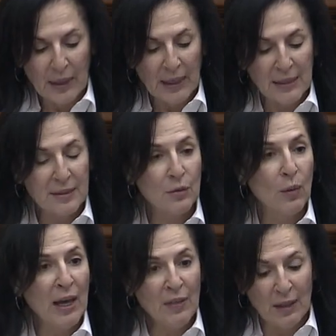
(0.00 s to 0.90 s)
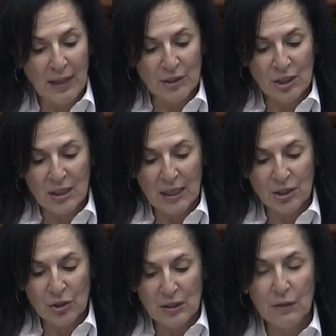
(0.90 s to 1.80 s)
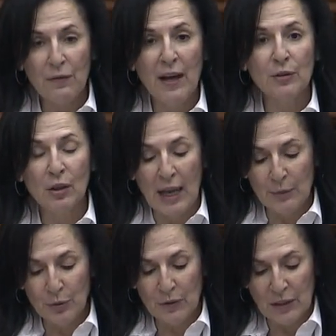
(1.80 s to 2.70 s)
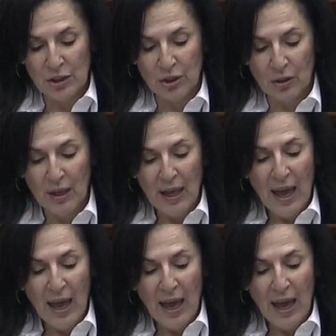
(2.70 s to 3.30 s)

It is a way that legislatures, federal and provincial,